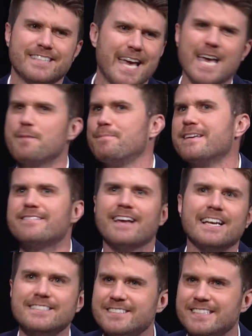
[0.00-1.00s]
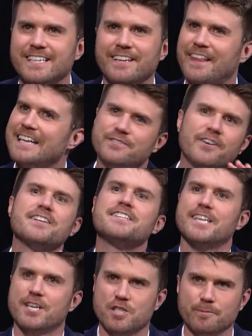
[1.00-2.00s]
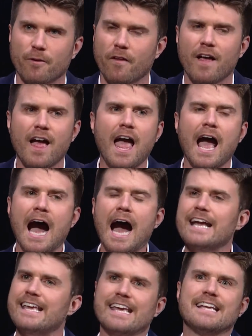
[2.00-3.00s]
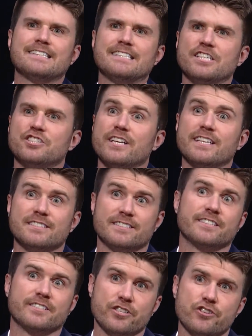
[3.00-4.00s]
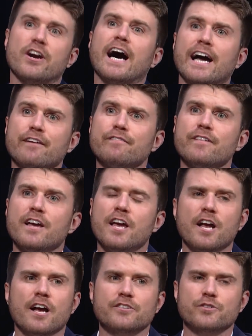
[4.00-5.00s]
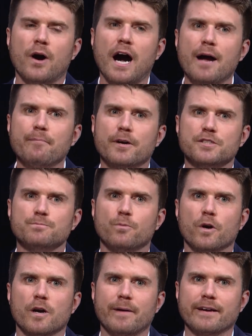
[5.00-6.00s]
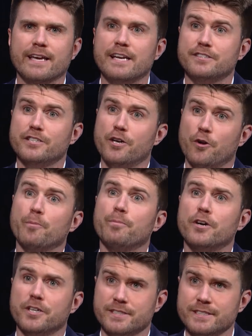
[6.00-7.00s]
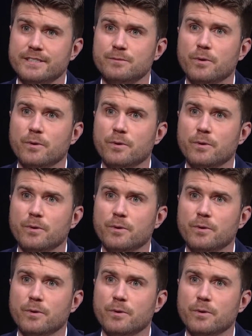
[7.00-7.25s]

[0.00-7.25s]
mm-hmm. and A/B testing, and that's very teachable. Yeah. I can't teach instinct and drive. Mm-hmm. So I'm much more about getting to know the person.